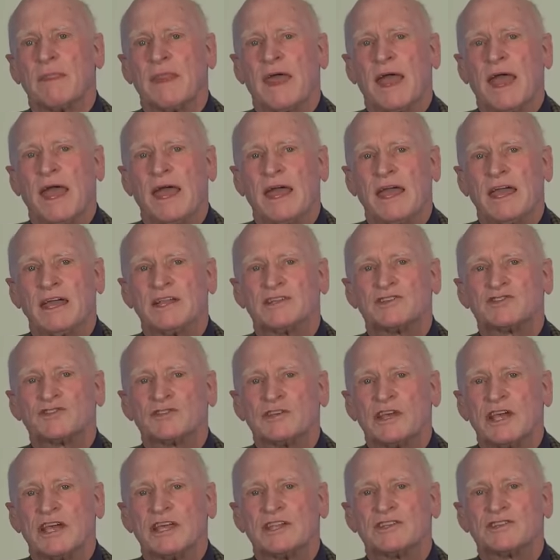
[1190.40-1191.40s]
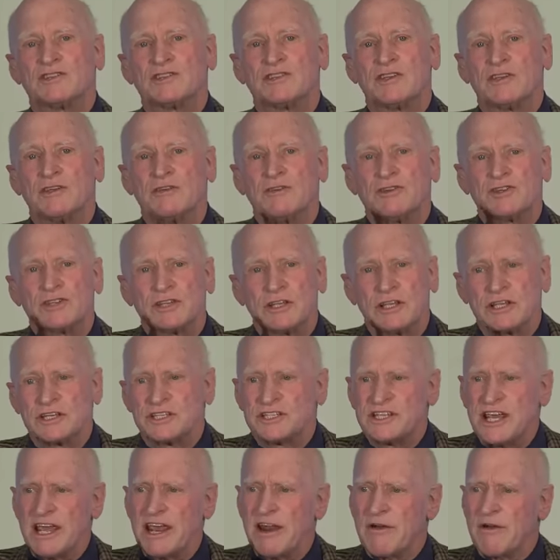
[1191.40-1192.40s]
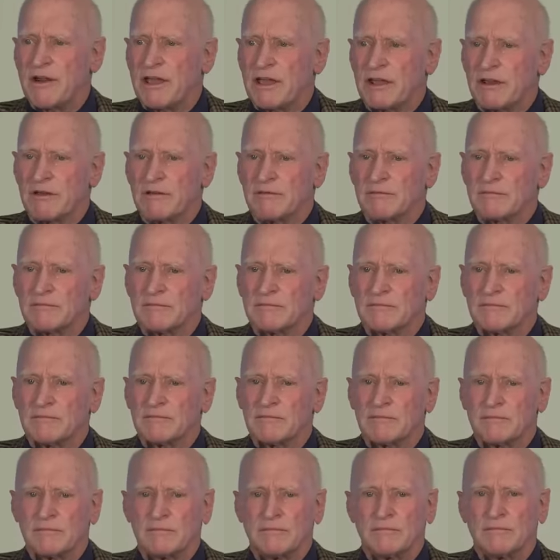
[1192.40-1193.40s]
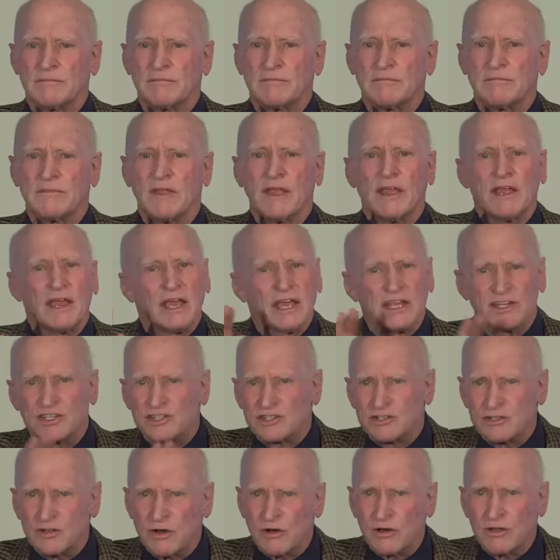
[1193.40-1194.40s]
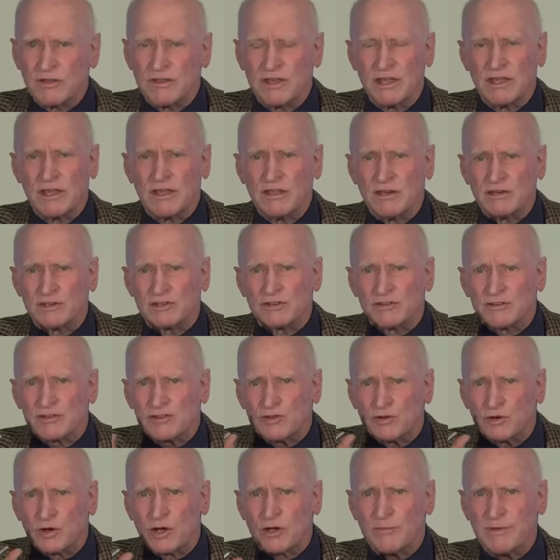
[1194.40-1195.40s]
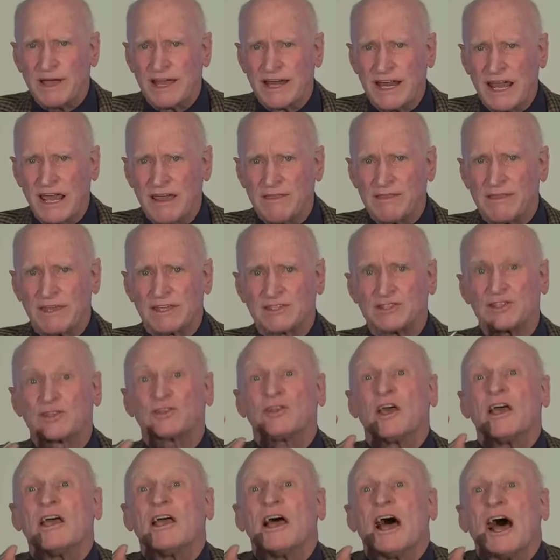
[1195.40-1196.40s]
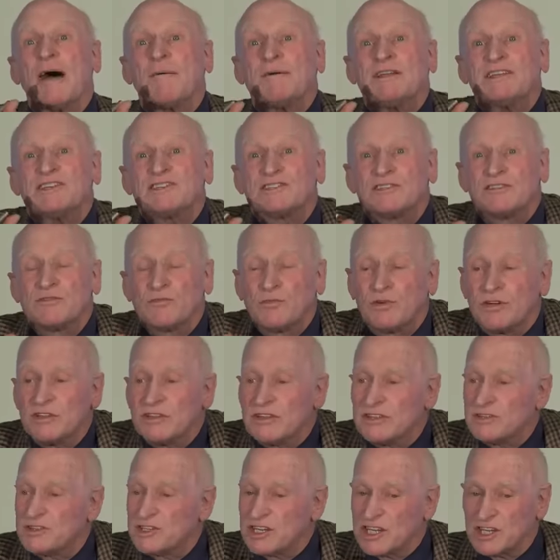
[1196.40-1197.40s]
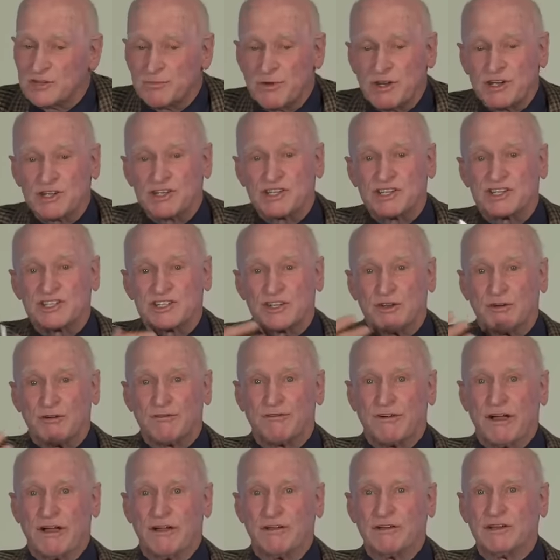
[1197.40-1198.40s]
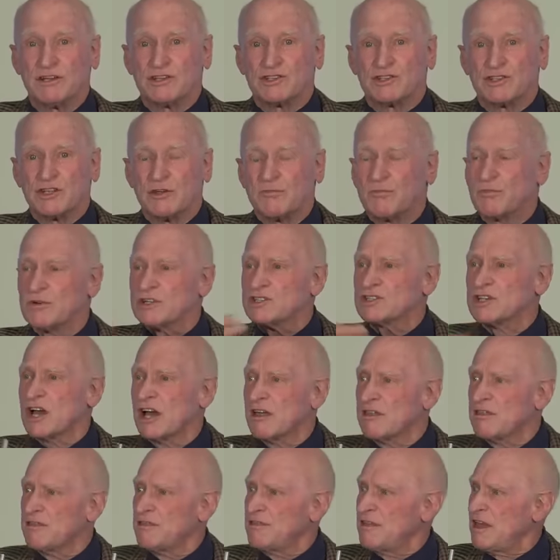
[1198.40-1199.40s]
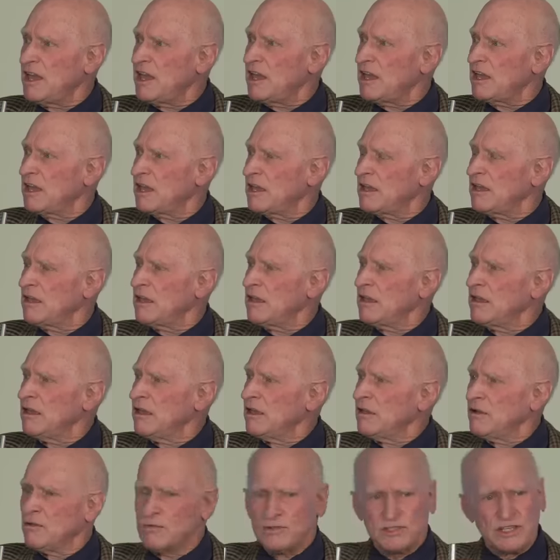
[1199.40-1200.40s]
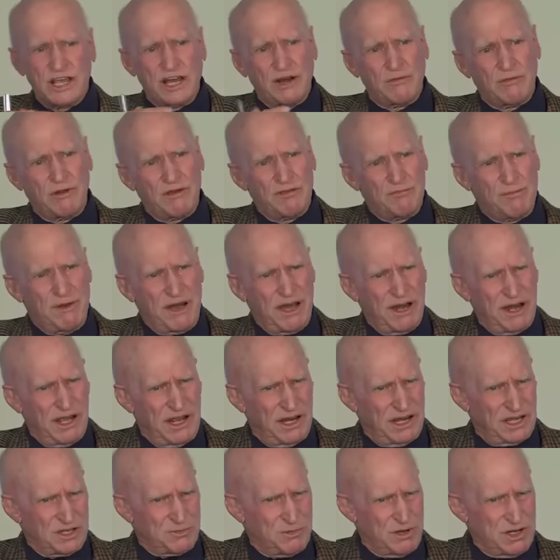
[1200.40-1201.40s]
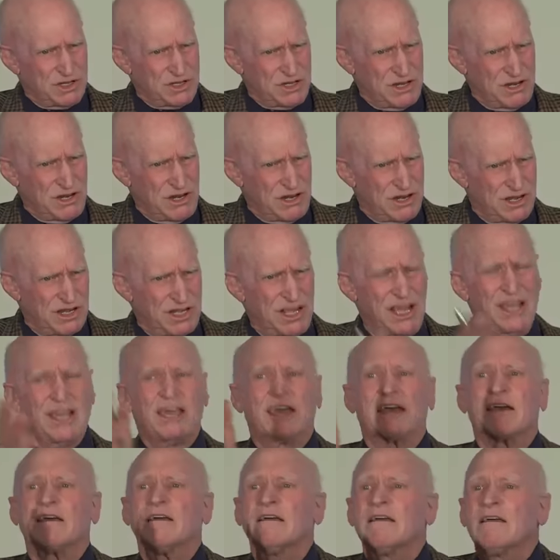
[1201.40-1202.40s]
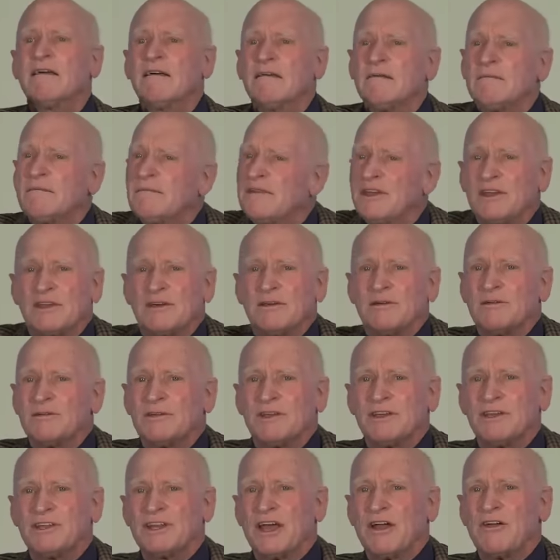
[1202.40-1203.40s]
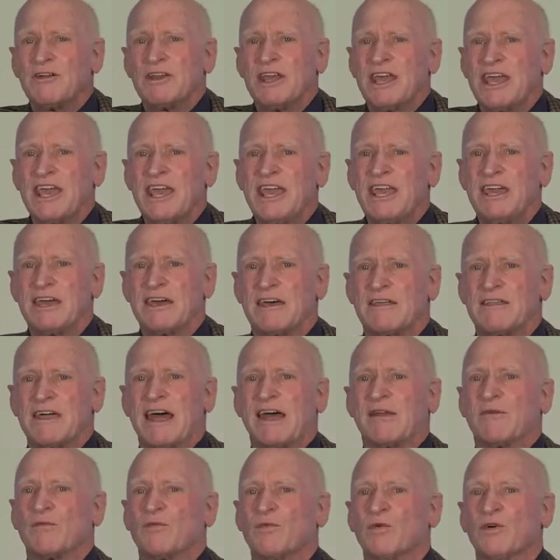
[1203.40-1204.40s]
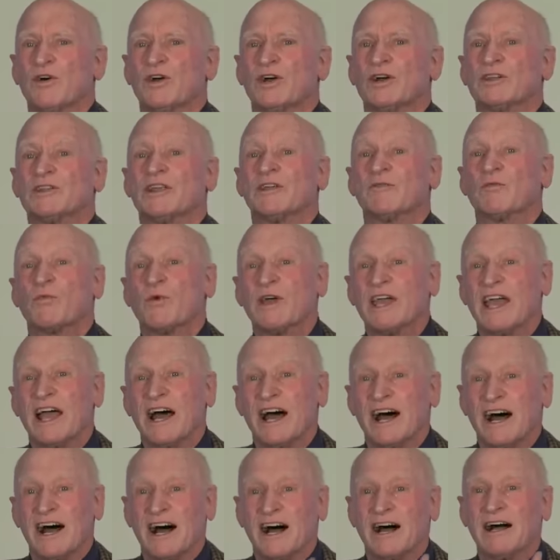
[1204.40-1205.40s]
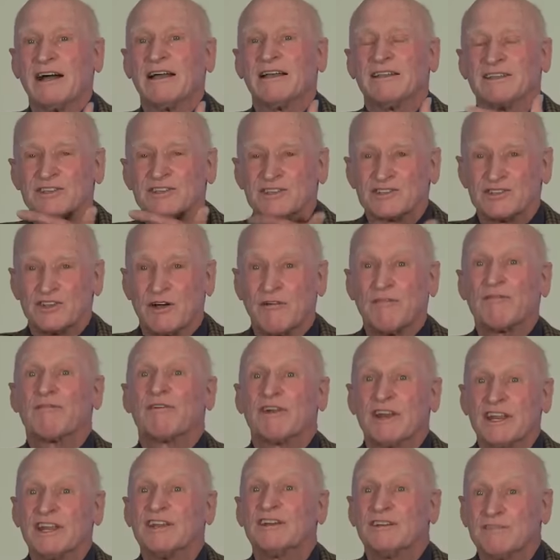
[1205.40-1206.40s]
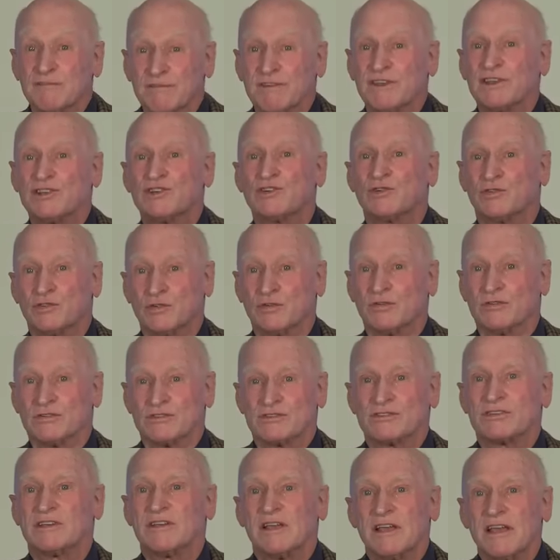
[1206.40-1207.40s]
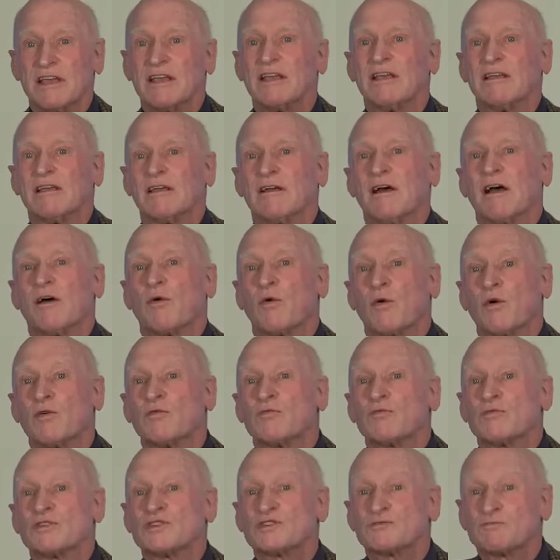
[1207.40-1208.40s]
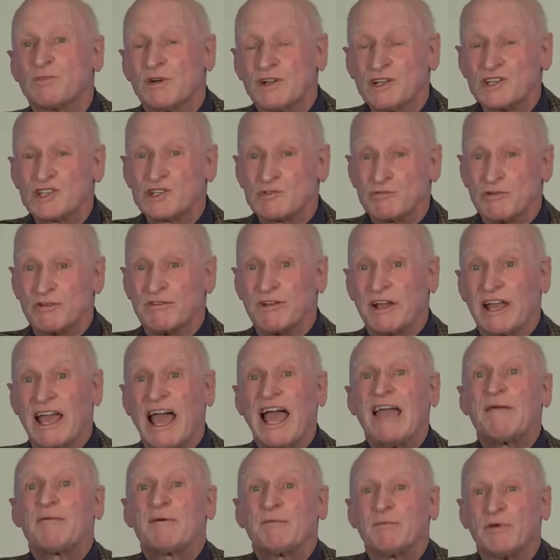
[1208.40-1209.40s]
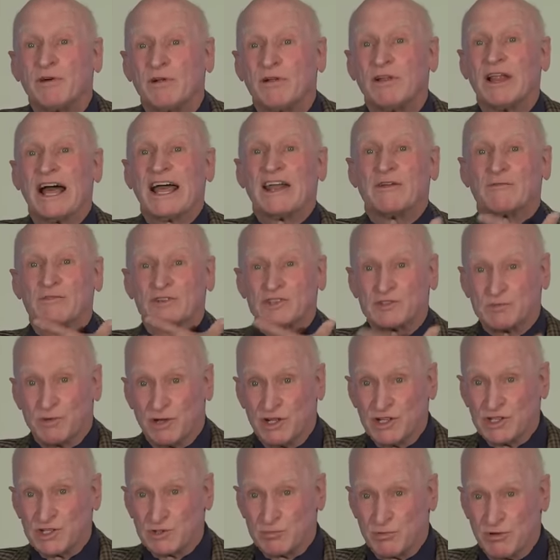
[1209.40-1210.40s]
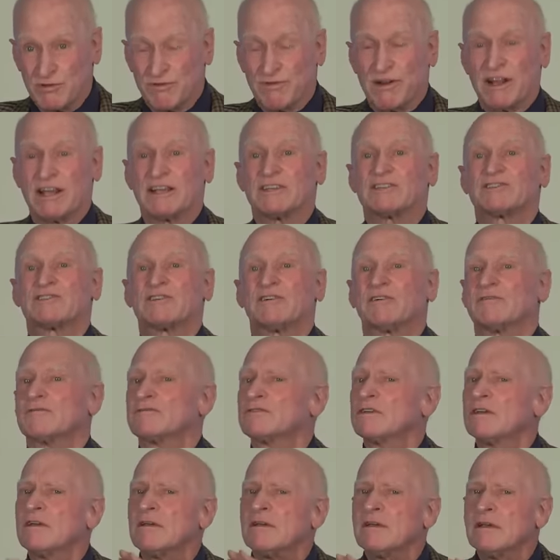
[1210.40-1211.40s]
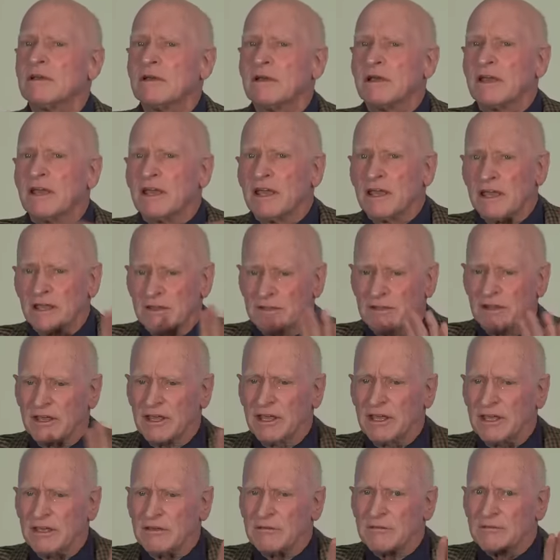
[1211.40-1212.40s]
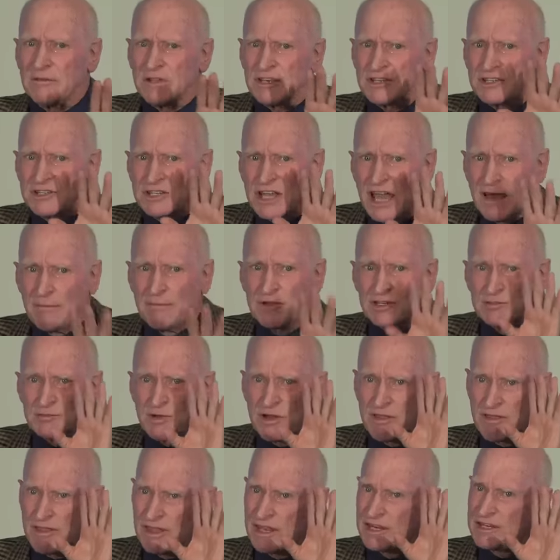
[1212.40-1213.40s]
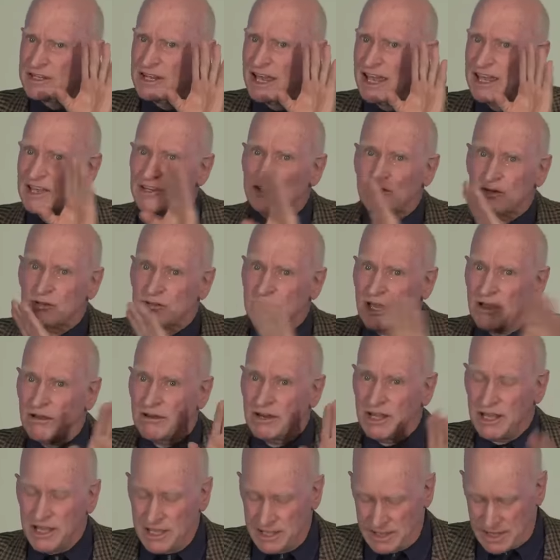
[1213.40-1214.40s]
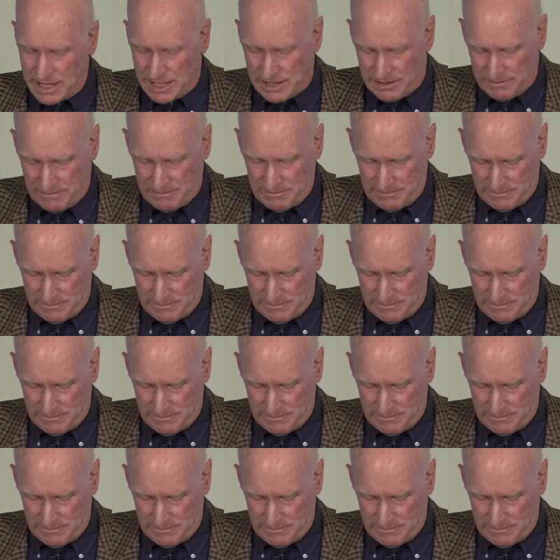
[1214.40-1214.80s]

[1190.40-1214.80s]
It's utilitarian. It's not to talk about ethics. It's this expression self-ownership, which I think, was that a Rothbardian expression? Yeah. you know, you don't hear that word, that we are sovereign individuals, responsible, capable and responsible for ourselves. In the establishment think tanks, you don't hear that.